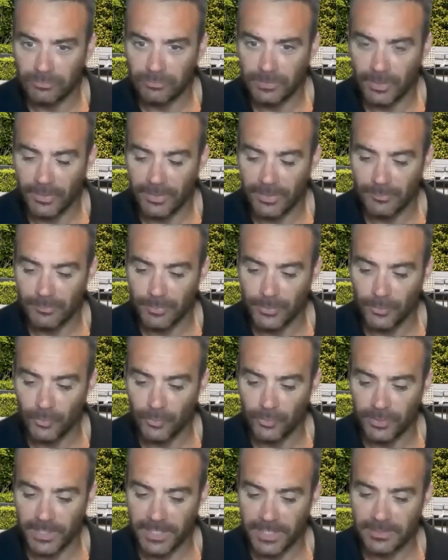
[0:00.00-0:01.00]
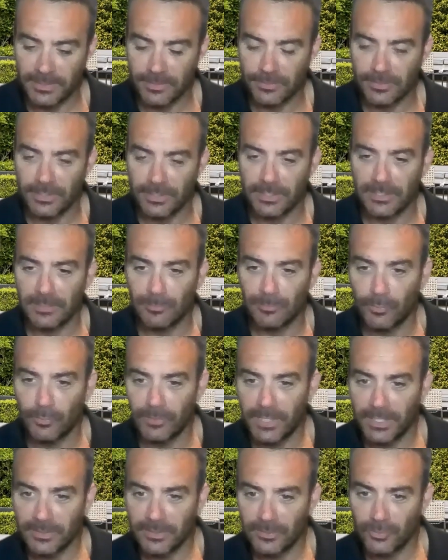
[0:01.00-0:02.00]
So that was a pretty cool chat. So she's just moved
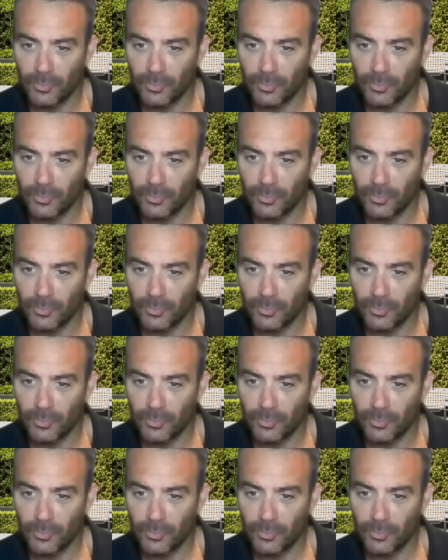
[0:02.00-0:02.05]
down to